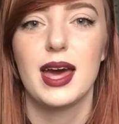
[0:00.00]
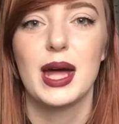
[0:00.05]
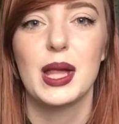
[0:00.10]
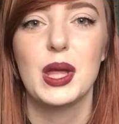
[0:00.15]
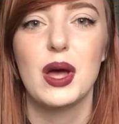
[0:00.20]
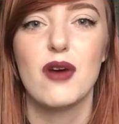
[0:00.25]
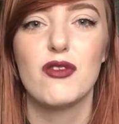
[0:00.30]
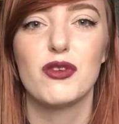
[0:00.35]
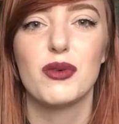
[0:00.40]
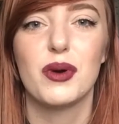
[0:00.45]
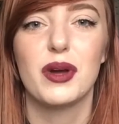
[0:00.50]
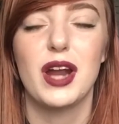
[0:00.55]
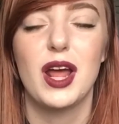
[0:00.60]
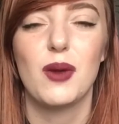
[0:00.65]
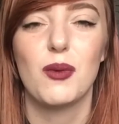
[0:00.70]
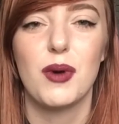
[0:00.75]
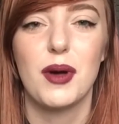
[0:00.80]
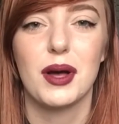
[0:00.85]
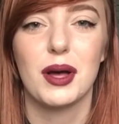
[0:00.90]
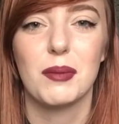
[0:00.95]
Hello everyone
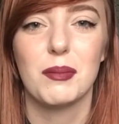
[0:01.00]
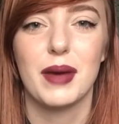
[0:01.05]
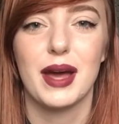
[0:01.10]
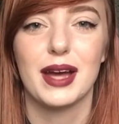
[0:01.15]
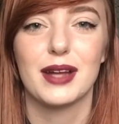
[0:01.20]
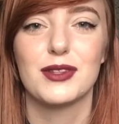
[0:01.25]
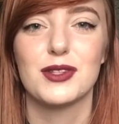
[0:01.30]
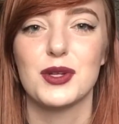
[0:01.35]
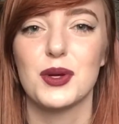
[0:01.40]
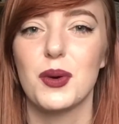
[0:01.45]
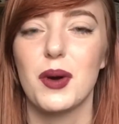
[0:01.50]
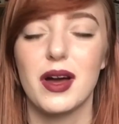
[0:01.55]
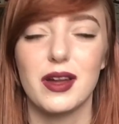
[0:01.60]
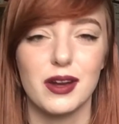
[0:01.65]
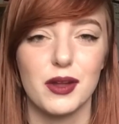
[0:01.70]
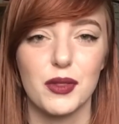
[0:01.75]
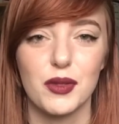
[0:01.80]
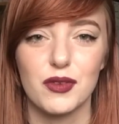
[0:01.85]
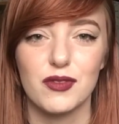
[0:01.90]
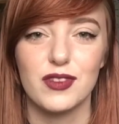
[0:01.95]
and welcome back to
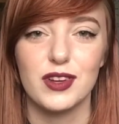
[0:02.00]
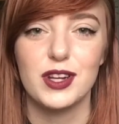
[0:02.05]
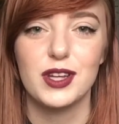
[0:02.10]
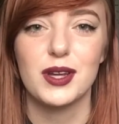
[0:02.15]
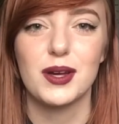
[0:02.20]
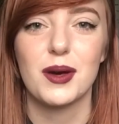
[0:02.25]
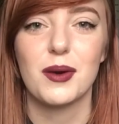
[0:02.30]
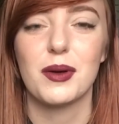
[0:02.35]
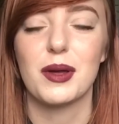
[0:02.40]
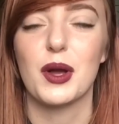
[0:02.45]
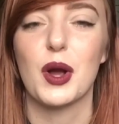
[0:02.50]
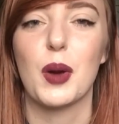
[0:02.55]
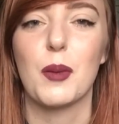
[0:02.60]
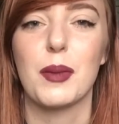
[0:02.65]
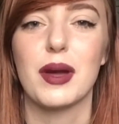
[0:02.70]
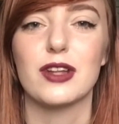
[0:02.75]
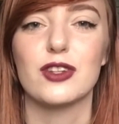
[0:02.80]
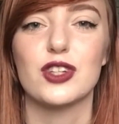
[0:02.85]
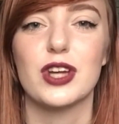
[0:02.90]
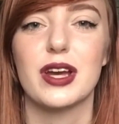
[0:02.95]
another video here on
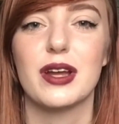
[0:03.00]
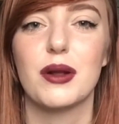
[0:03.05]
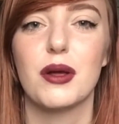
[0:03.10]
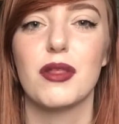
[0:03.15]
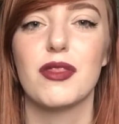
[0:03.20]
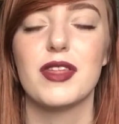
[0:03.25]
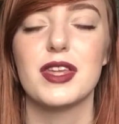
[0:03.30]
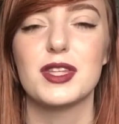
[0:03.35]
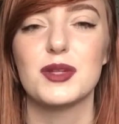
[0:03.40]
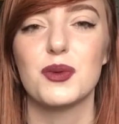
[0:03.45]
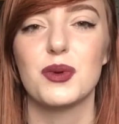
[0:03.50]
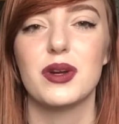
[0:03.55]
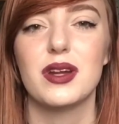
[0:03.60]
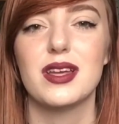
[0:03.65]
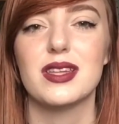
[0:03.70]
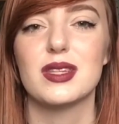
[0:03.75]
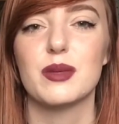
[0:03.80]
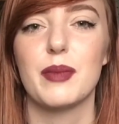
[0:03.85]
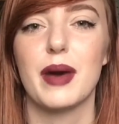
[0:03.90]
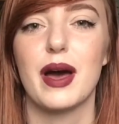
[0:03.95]
my channel. This one
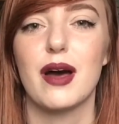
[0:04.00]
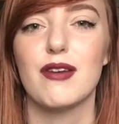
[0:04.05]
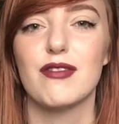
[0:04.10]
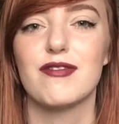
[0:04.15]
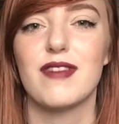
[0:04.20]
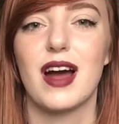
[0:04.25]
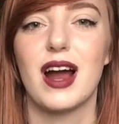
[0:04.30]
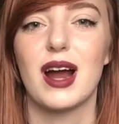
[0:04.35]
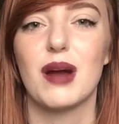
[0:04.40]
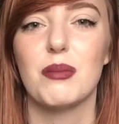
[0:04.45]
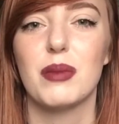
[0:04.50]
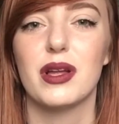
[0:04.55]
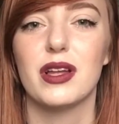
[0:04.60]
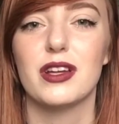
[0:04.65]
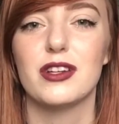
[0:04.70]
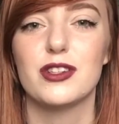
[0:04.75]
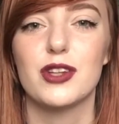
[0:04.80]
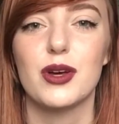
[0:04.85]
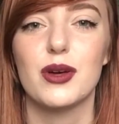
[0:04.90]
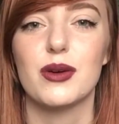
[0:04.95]
is about
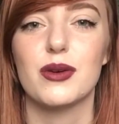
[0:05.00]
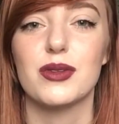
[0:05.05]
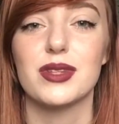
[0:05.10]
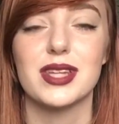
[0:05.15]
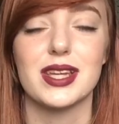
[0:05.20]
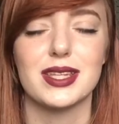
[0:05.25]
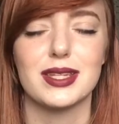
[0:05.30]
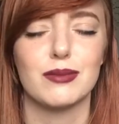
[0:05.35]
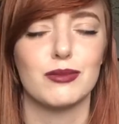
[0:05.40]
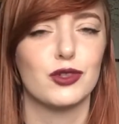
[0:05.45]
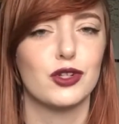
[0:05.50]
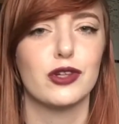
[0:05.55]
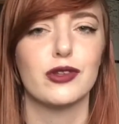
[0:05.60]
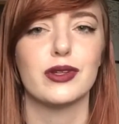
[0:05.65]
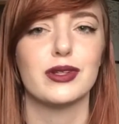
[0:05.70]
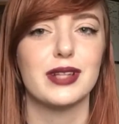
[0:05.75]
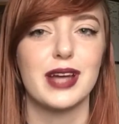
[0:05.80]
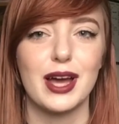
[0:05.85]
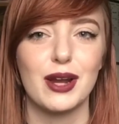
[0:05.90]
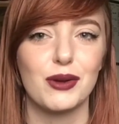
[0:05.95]
fire-bellied toads, as I'm sure
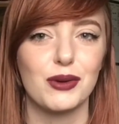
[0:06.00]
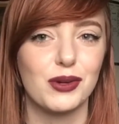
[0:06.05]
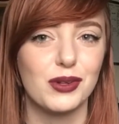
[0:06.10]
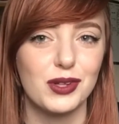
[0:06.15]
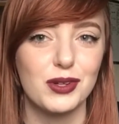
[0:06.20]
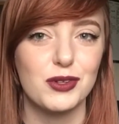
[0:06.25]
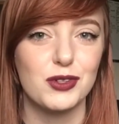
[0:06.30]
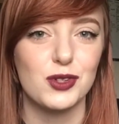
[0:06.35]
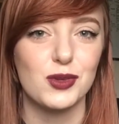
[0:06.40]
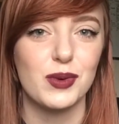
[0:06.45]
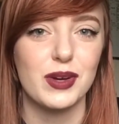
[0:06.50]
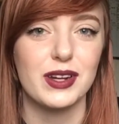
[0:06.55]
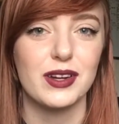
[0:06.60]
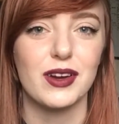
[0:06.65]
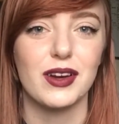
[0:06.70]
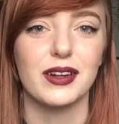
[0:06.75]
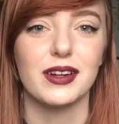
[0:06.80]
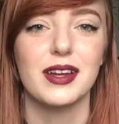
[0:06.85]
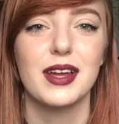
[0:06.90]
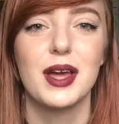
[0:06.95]
the title clued you in
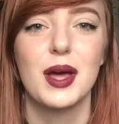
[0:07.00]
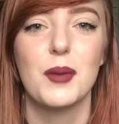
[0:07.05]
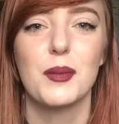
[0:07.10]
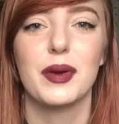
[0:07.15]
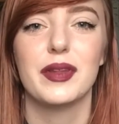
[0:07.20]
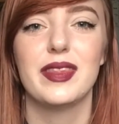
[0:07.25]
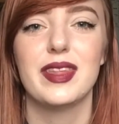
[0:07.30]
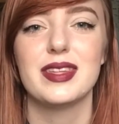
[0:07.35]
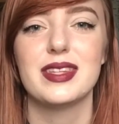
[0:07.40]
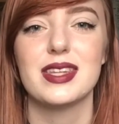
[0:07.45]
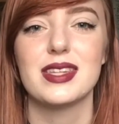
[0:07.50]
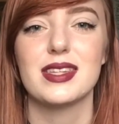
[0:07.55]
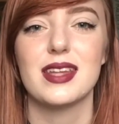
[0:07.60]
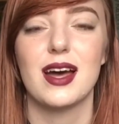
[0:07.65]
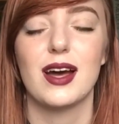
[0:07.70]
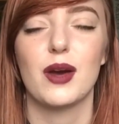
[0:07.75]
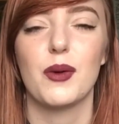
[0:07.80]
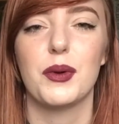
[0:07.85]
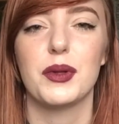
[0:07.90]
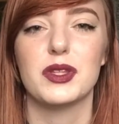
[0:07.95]
on, but this is
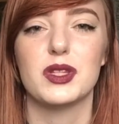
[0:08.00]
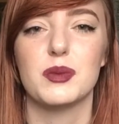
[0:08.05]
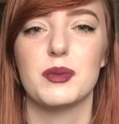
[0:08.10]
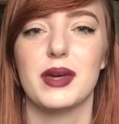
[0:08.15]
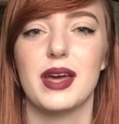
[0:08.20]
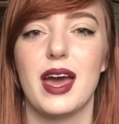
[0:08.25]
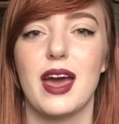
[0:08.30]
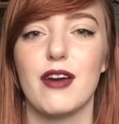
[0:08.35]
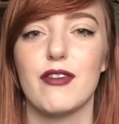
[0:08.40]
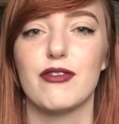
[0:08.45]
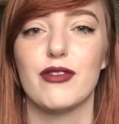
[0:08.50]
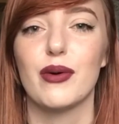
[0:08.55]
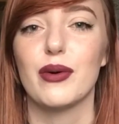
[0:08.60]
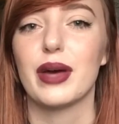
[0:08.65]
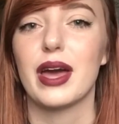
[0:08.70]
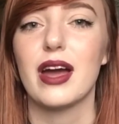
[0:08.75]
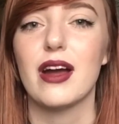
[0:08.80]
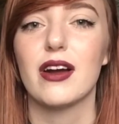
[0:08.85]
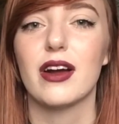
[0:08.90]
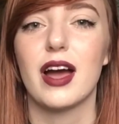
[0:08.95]
not going to be a full
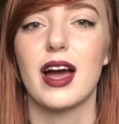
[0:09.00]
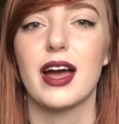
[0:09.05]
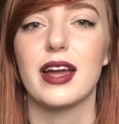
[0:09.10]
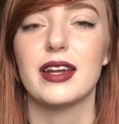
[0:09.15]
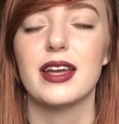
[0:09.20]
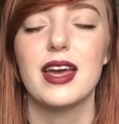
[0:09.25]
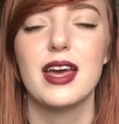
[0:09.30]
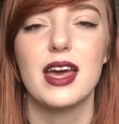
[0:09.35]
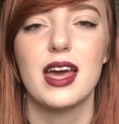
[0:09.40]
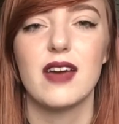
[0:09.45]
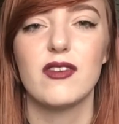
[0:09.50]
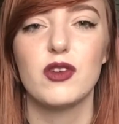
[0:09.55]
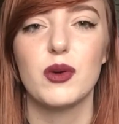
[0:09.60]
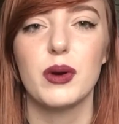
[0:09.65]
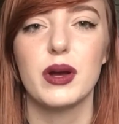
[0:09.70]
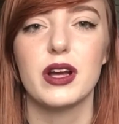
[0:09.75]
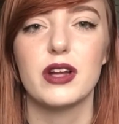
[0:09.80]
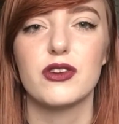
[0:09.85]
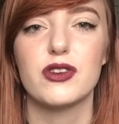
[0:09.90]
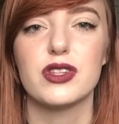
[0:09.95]
care guide. If you
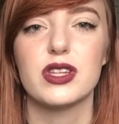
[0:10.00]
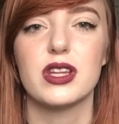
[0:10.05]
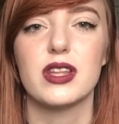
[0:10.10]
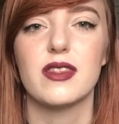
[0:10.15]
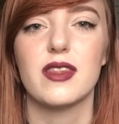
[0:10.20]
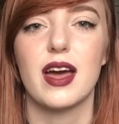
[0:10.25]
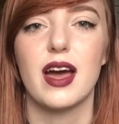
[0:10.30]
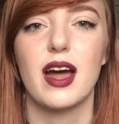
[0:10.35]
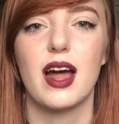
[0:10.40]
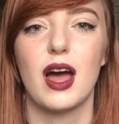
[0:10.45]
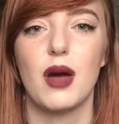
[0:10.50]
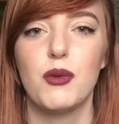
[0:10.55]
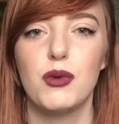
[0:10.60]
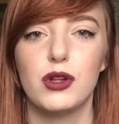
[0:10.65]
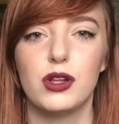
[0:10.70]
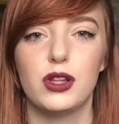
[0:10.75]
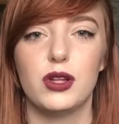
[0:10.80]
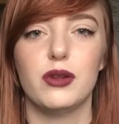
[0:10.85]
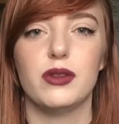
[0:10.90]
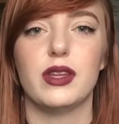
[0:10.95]
are interested in that, I will
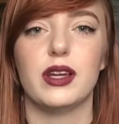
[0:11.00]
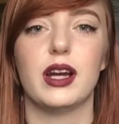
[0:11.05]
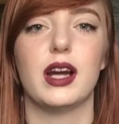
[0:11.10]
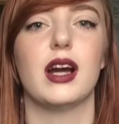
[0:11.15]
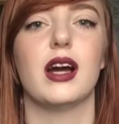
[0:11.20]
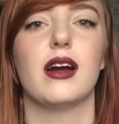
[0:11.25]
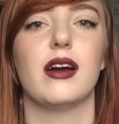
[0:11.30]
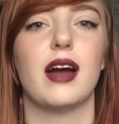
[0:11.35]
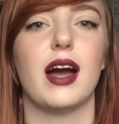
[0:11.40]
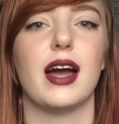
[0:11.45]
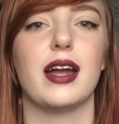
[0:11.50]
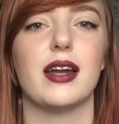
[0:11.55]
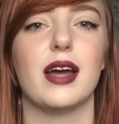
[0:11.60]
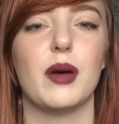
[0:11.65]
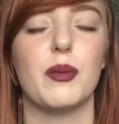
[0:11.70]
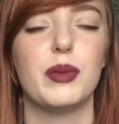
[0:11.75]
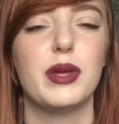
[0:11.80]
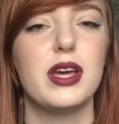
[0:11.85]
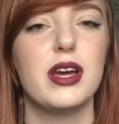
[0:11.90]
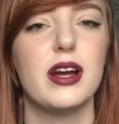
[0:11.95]
include the care guide
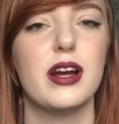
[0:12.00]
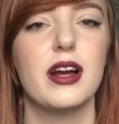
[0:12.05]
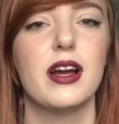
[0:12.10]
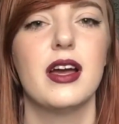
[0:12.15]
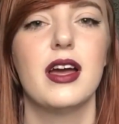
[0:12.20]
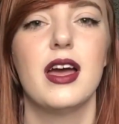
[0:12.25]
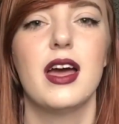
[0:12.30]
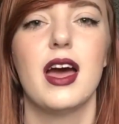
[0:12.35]
up here.